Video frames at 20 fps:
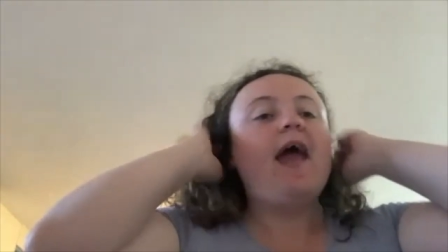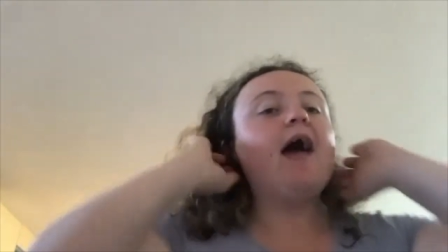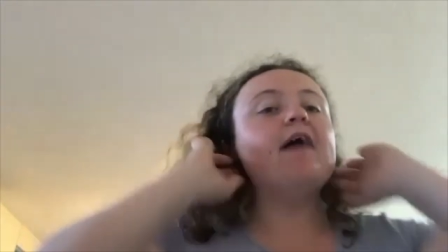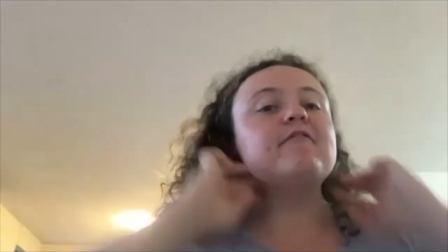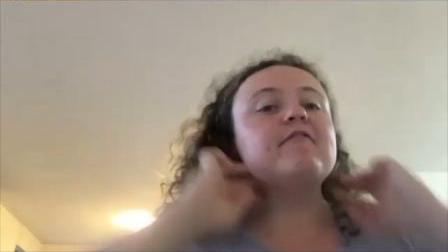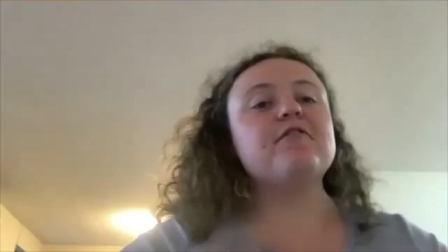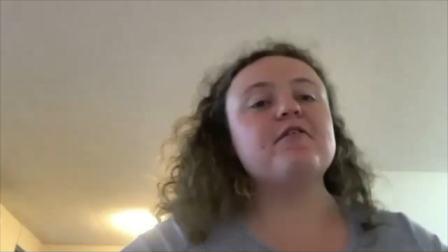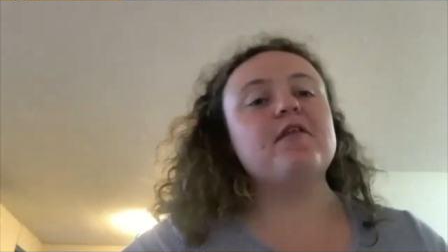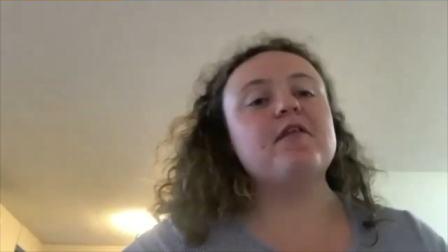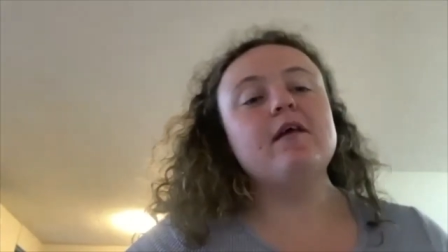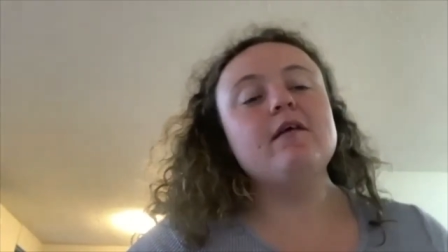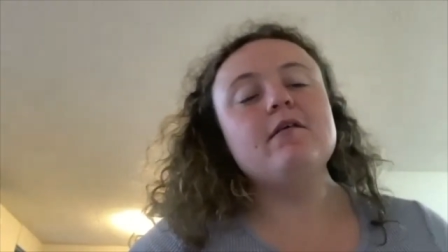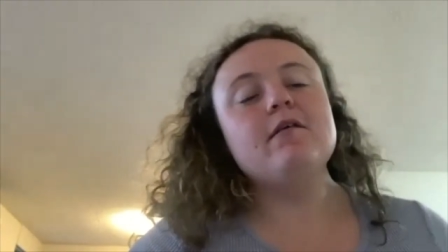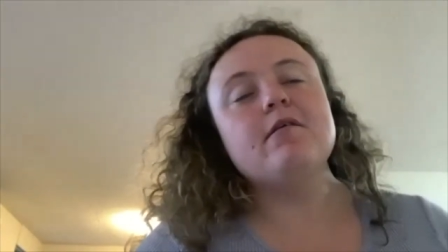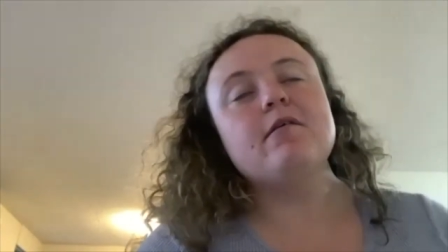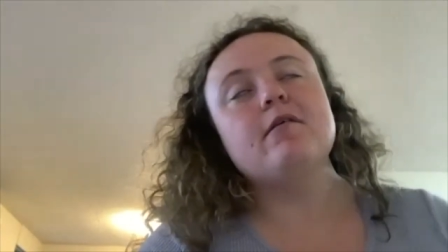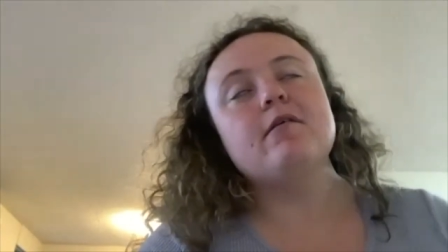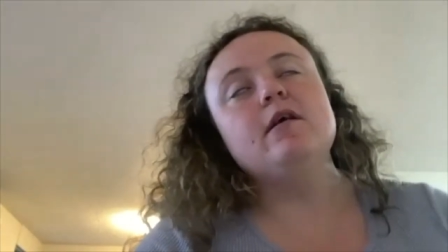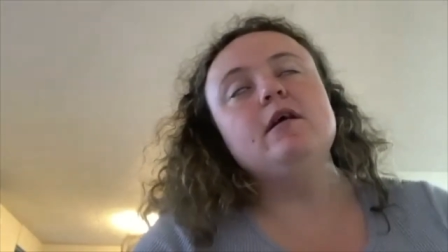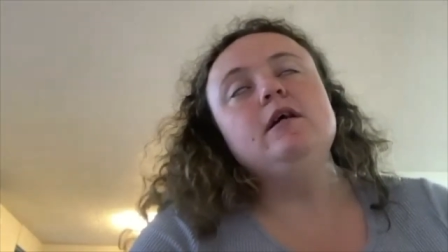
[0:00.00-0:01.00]
have for
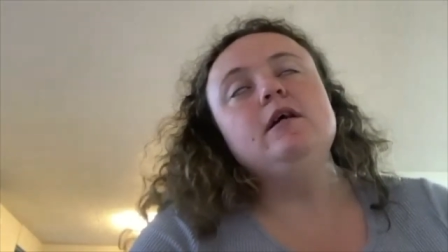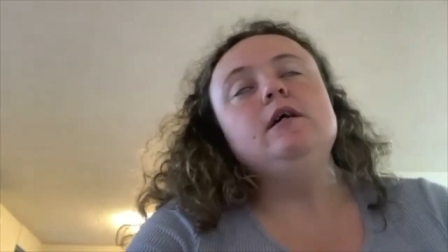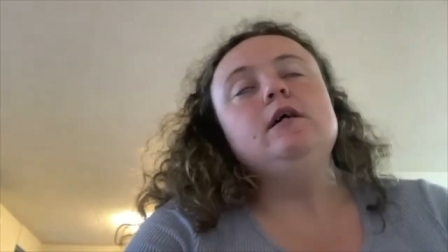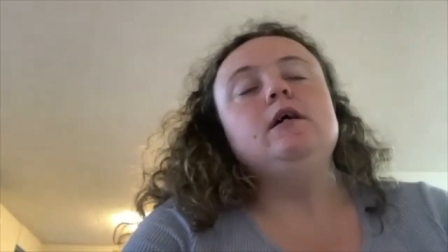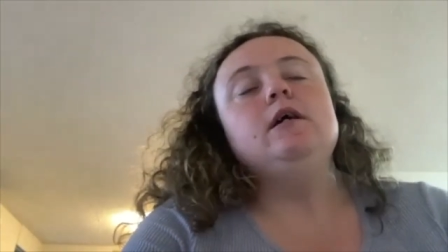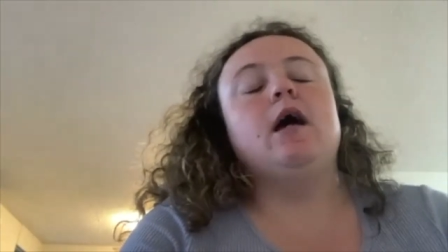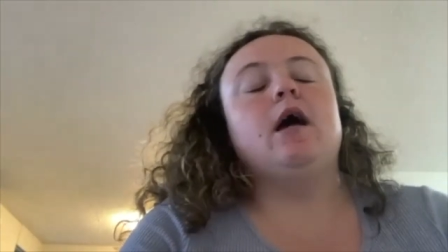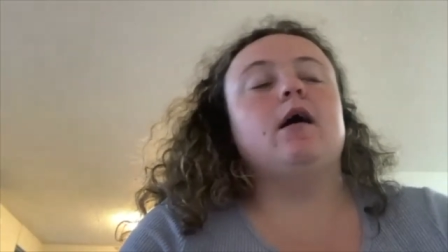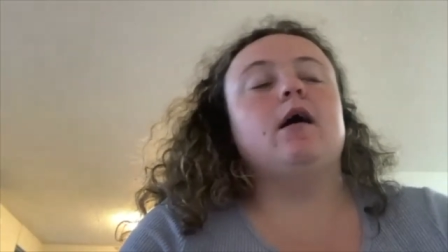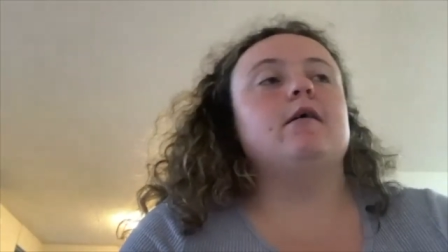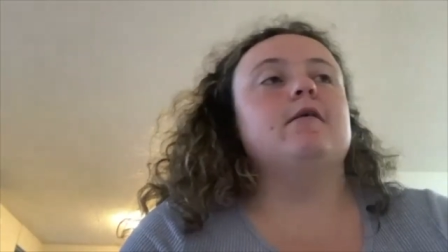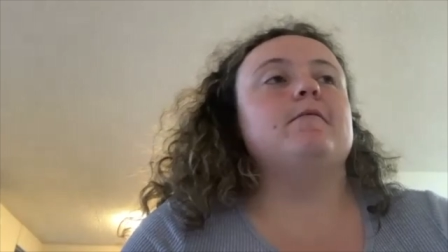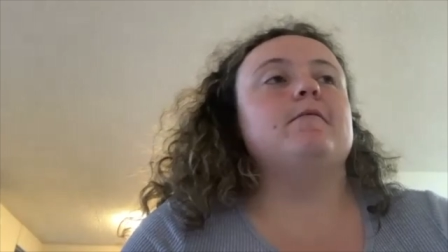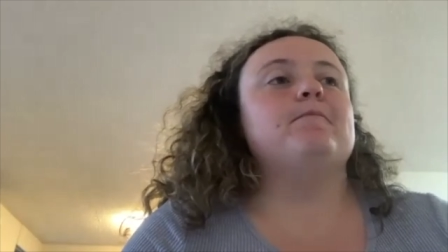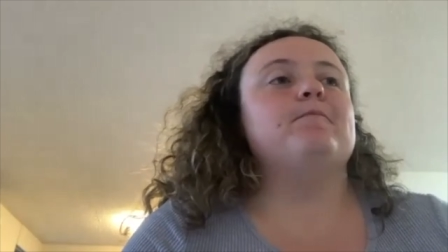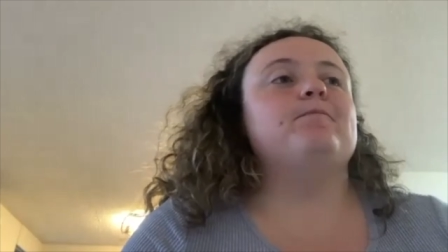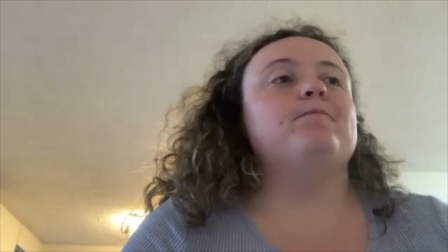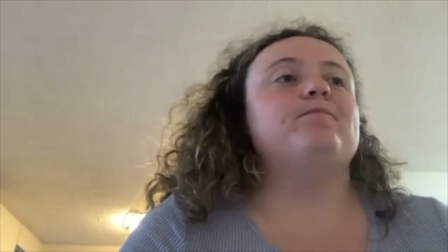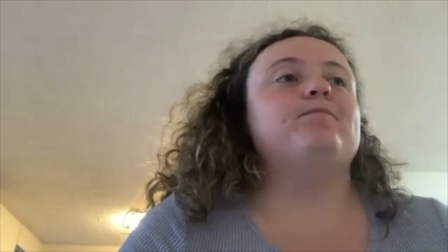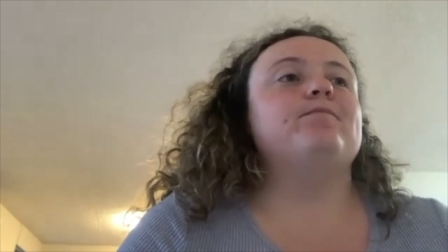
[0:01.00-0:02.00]
this,
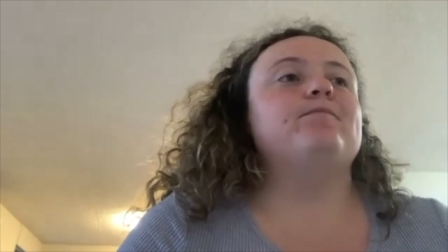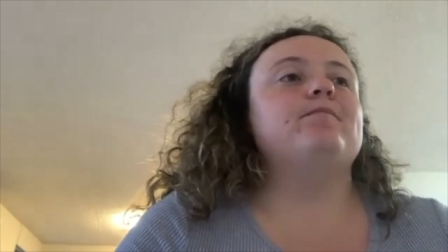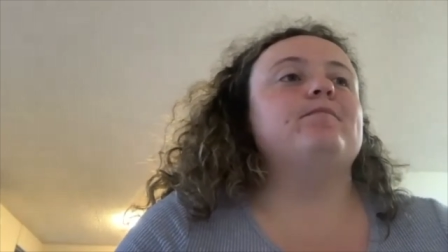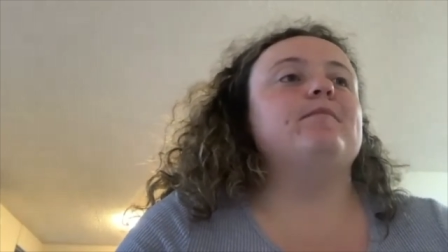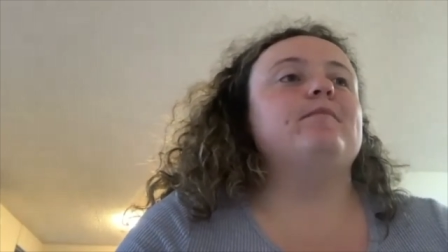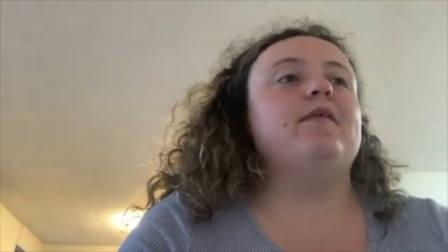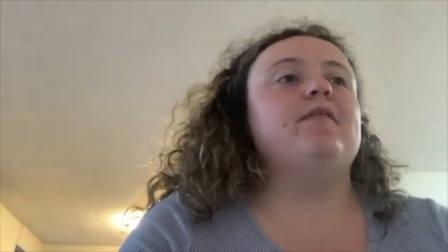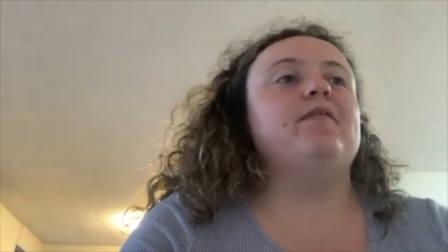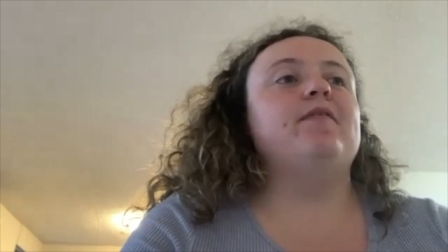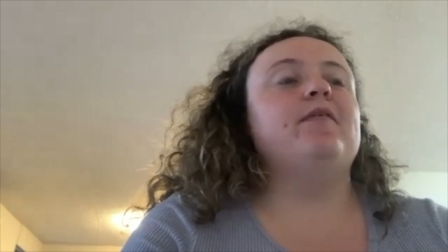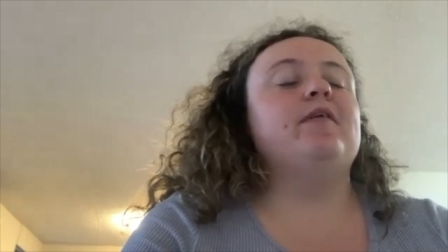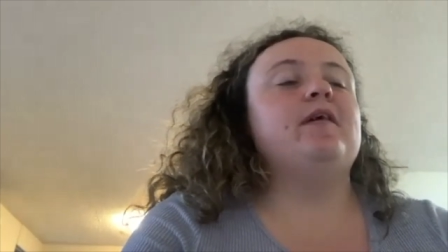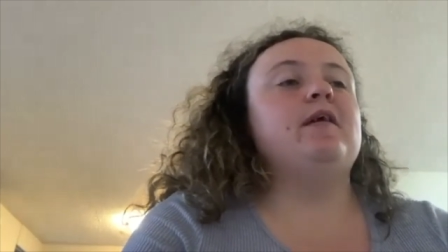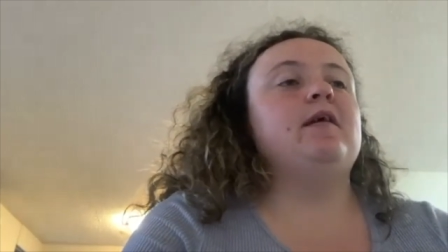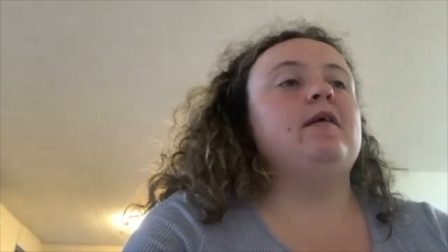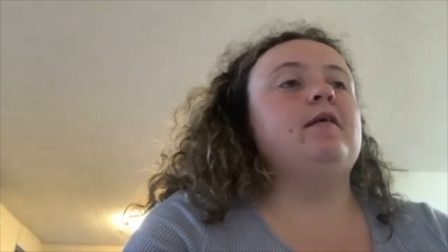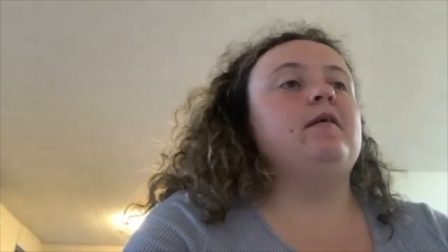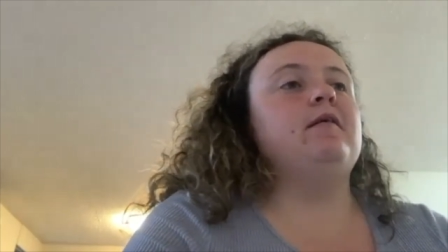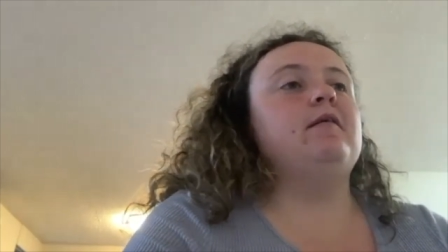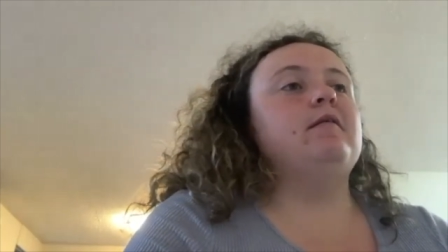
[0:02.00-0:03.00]
and
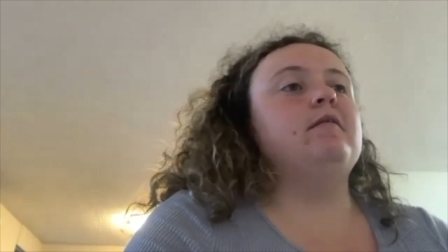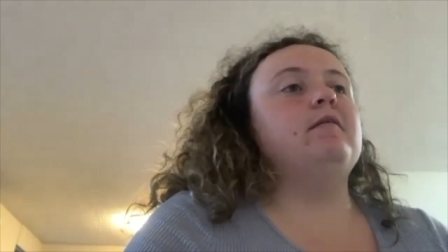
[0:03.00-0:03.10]
the